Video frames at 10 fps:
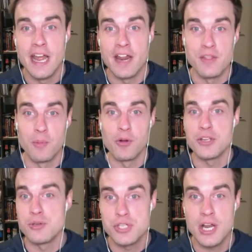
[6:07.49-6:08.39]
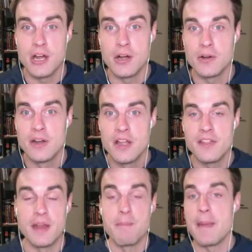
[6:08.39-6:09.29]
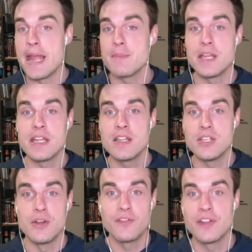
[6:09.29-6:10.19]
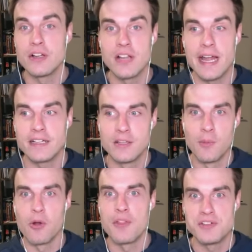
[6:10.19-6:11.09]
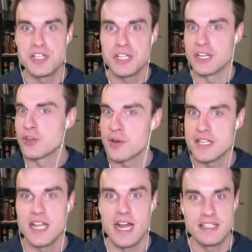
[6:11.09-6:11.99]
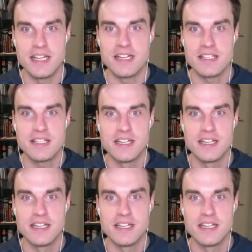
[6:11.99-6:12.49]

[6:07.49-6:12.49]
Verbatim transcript: And the more you show, then maybe you feel like the more they're just going to criticize us